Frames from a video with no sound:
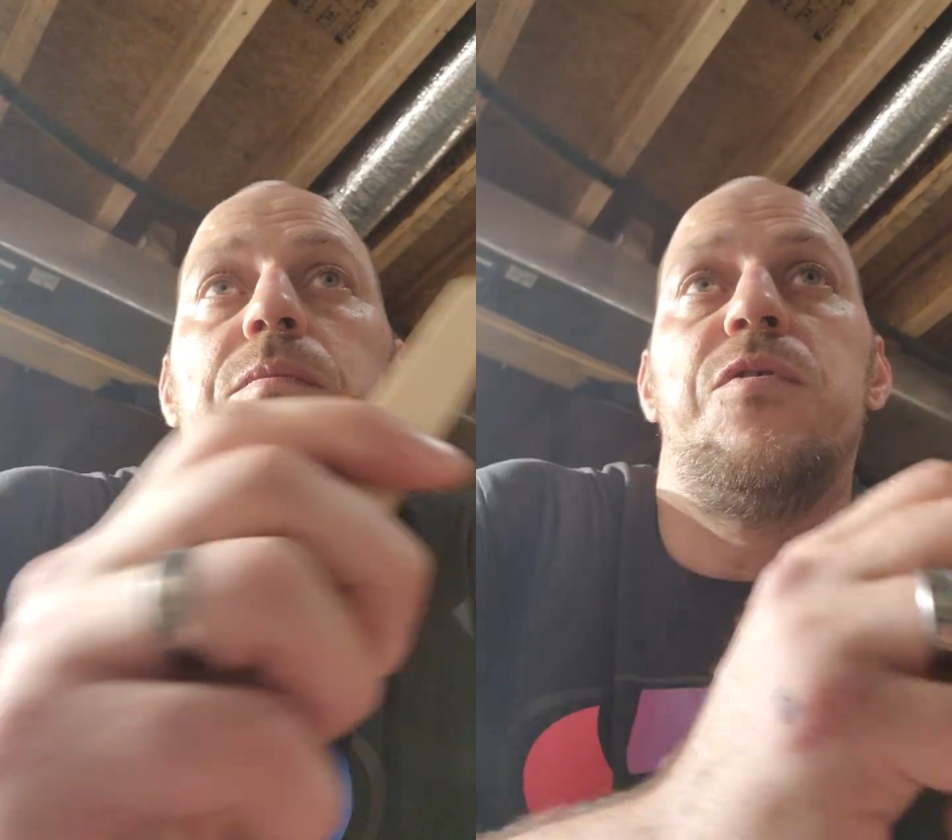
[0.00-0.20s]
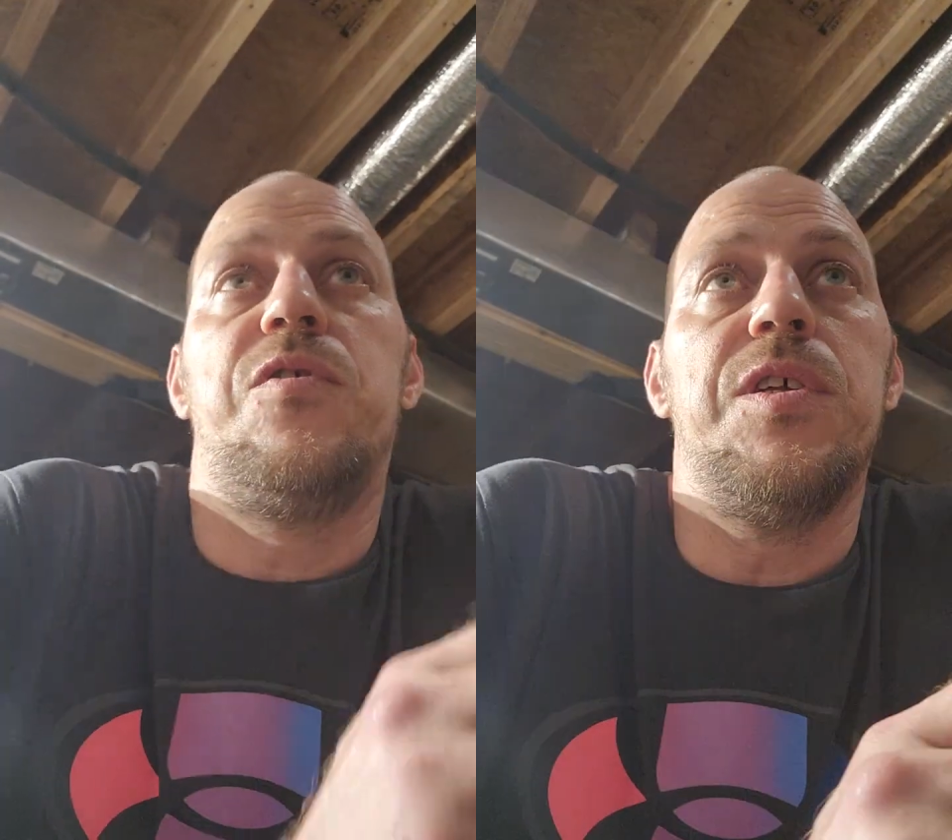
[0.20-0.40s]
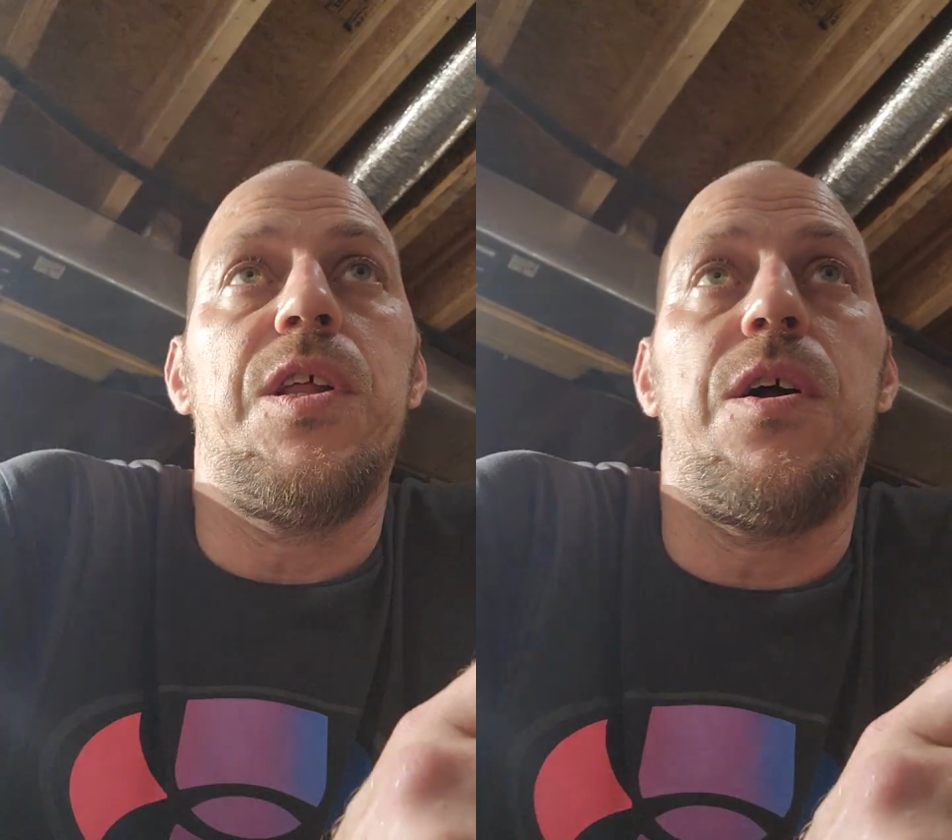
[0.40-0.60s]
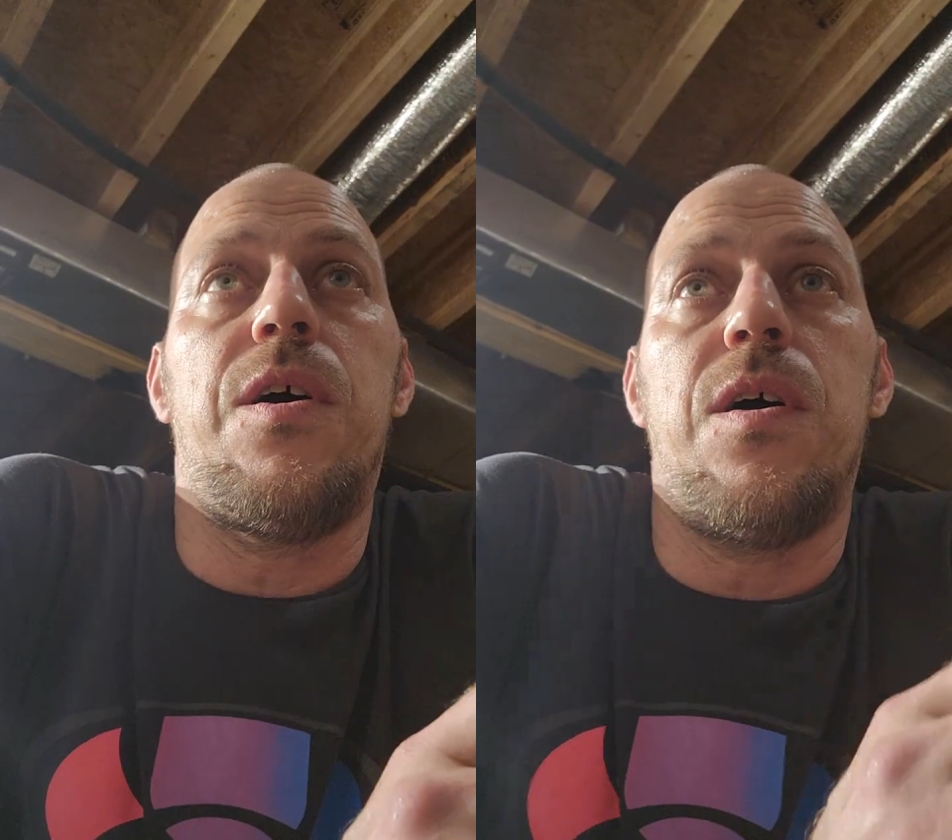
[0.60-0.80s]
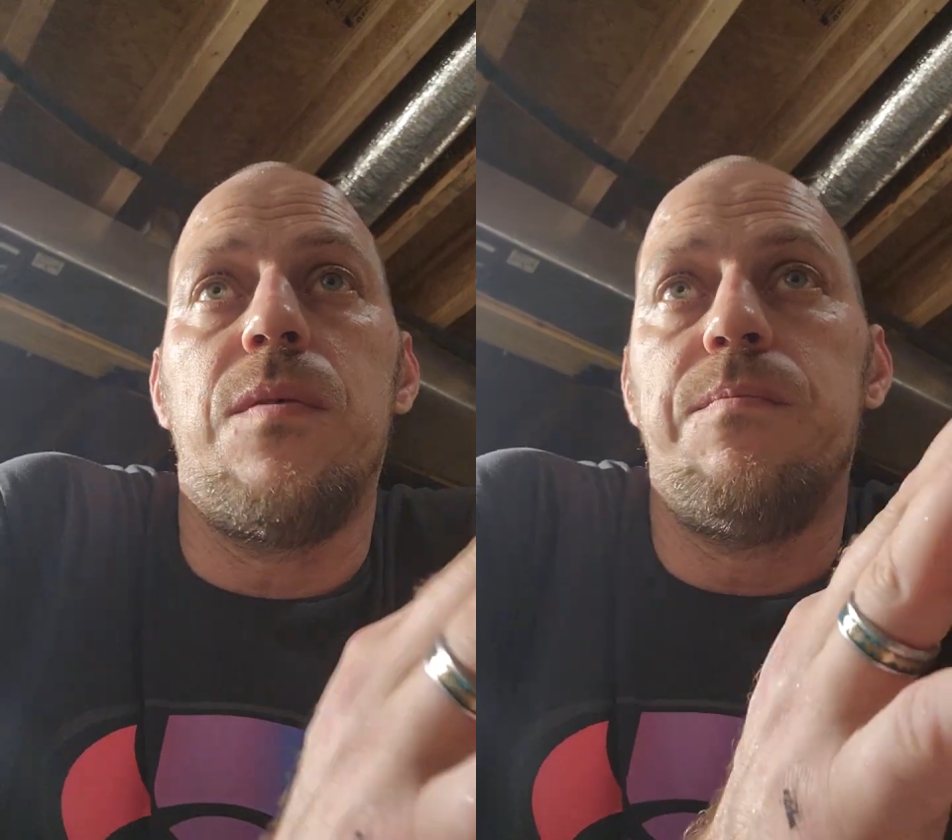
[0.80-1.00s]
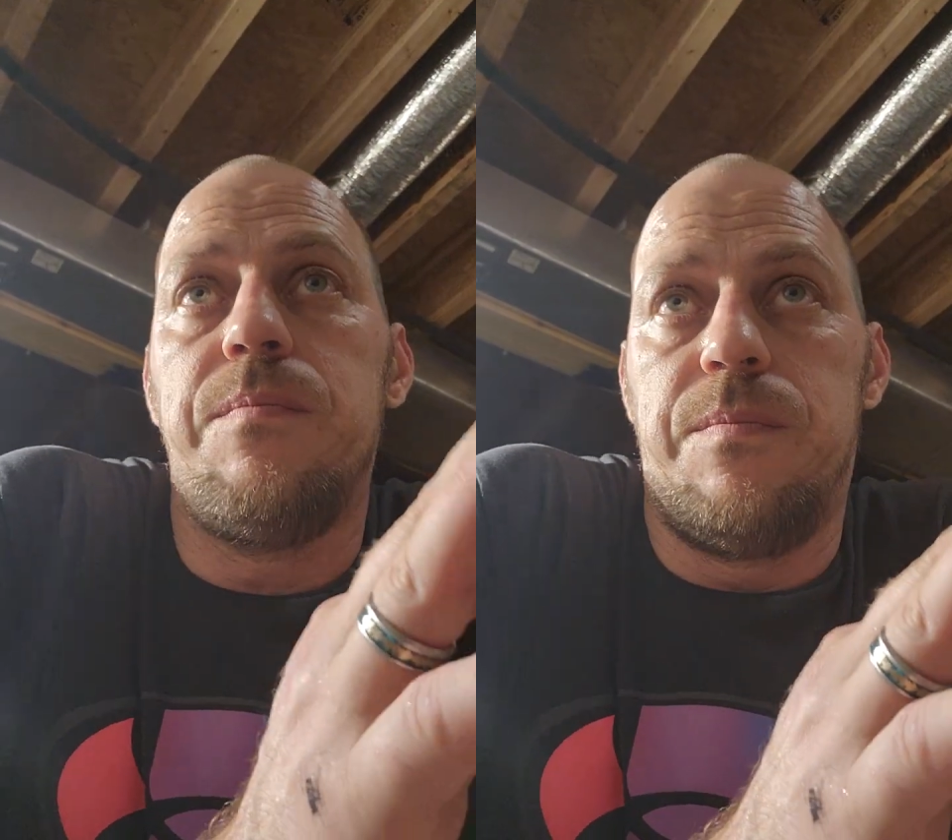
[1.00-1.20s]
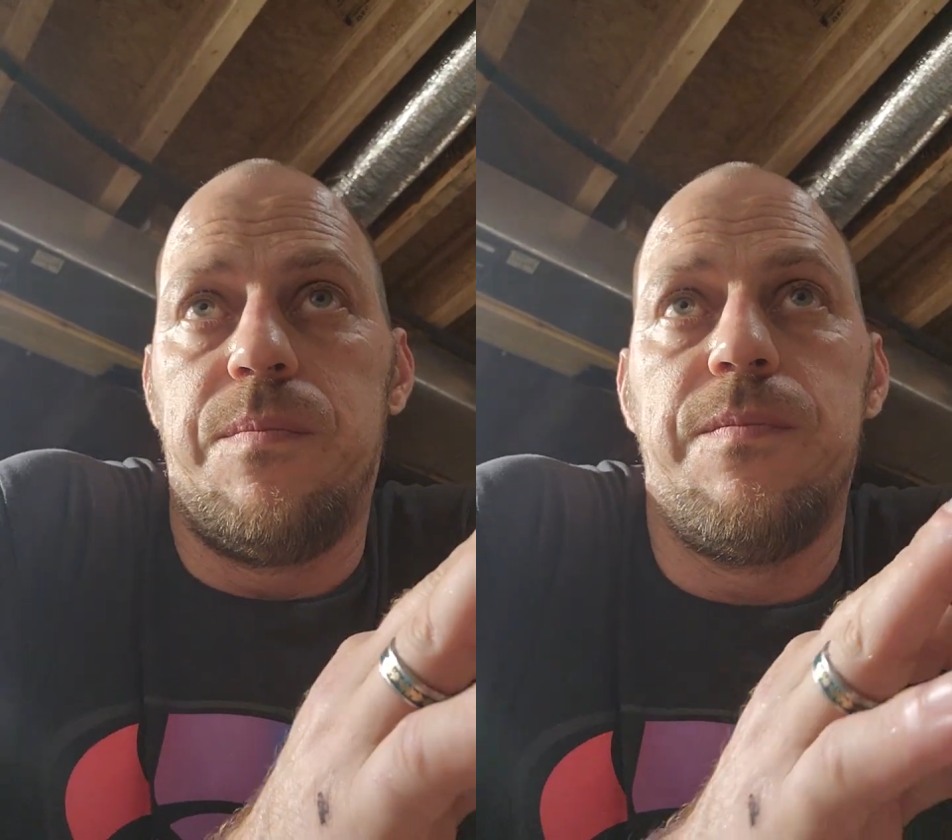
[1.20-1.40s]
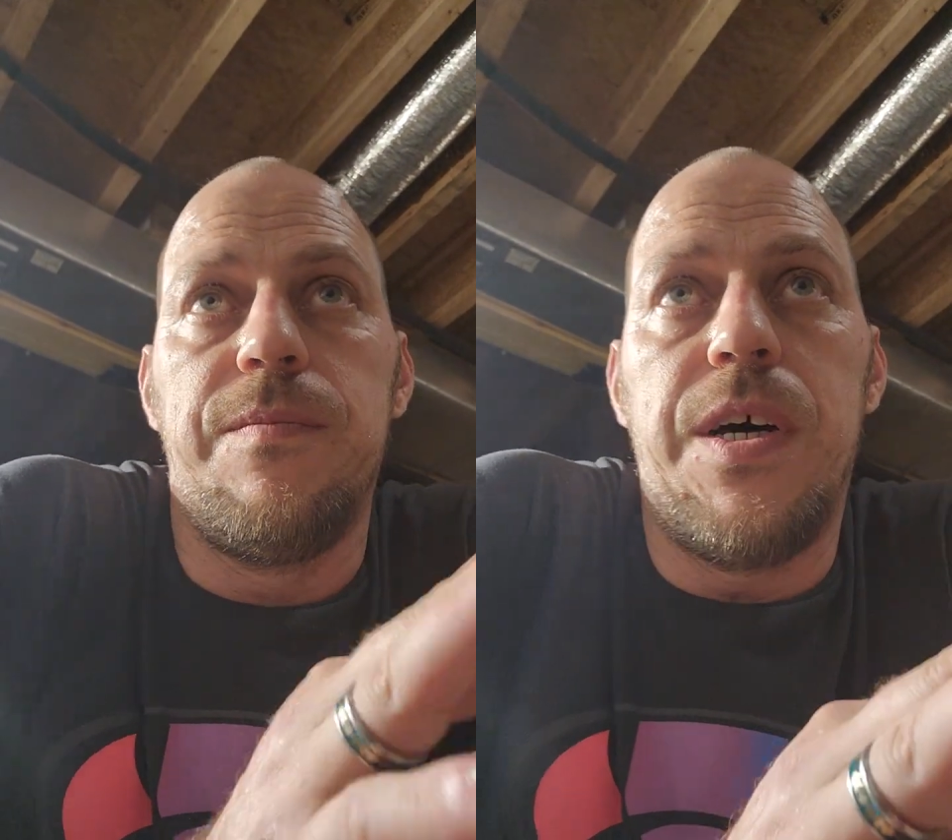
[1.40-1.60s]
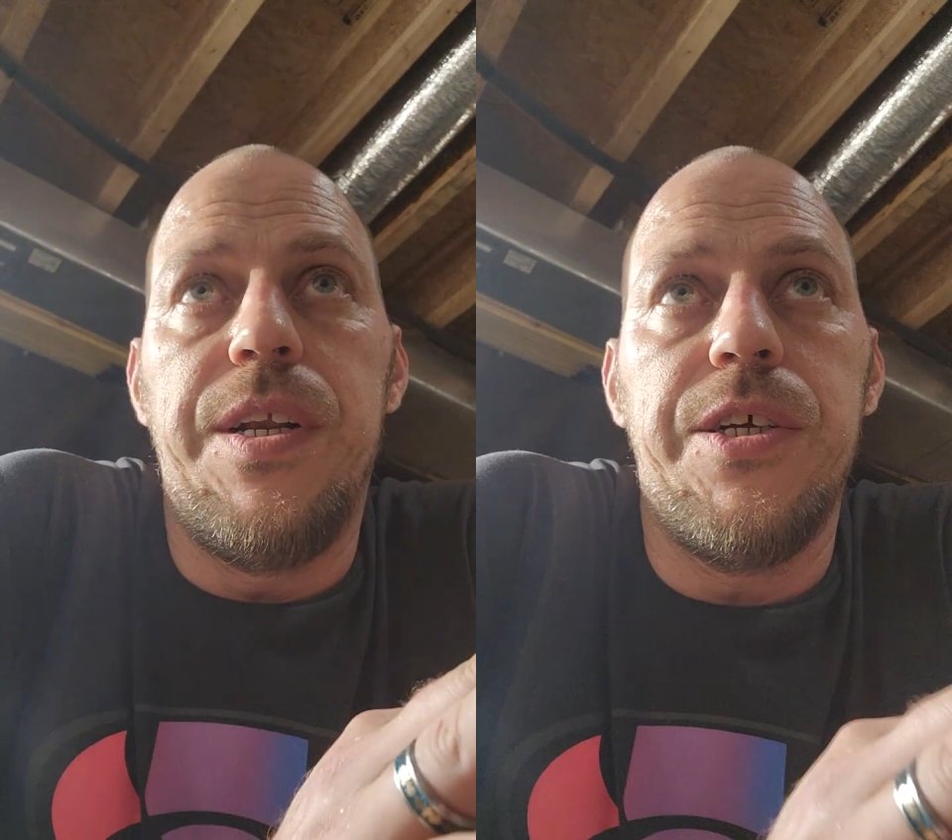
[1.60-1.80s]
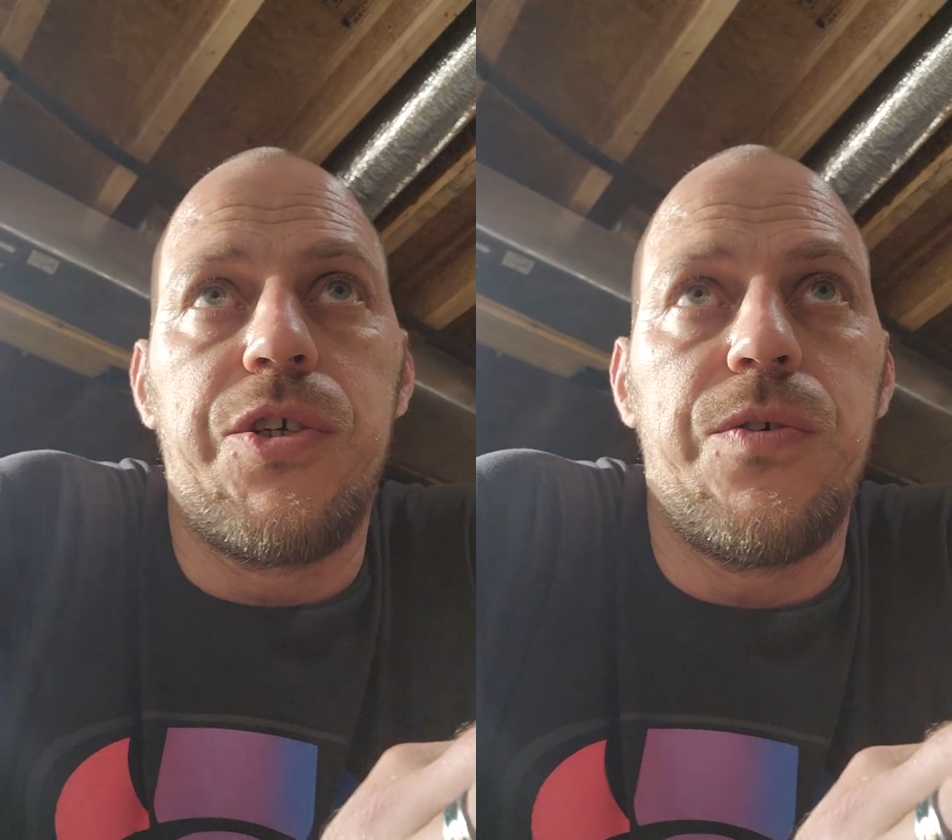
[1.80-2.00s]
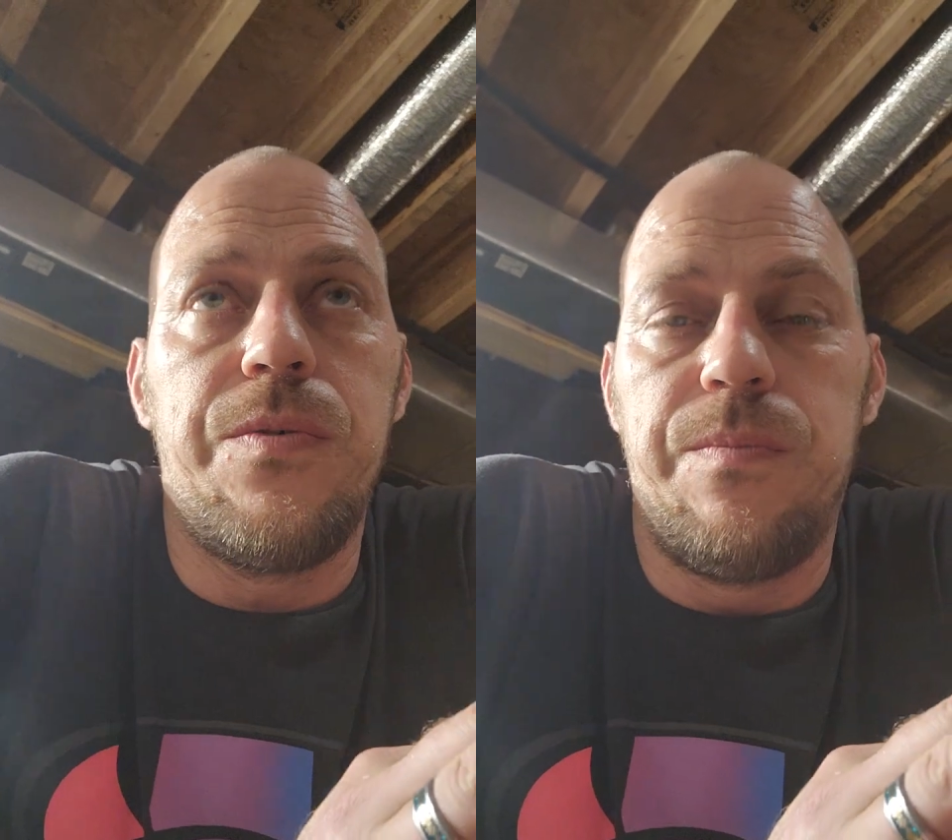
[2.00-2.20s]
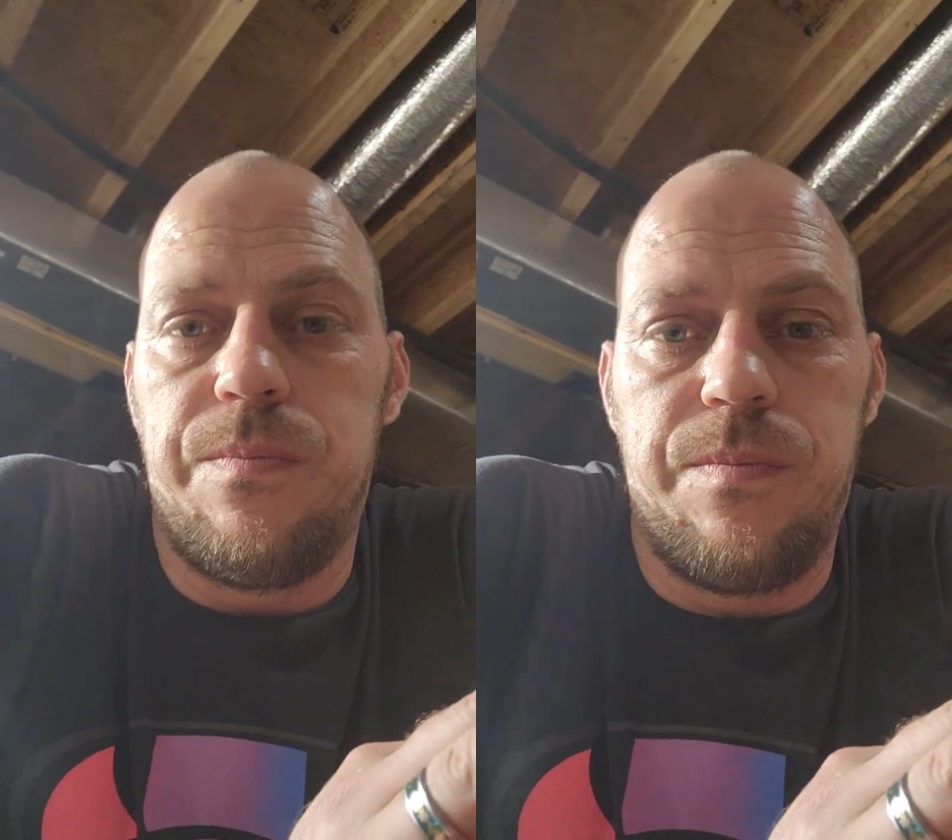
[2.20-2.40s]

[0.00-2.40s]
Still on our initial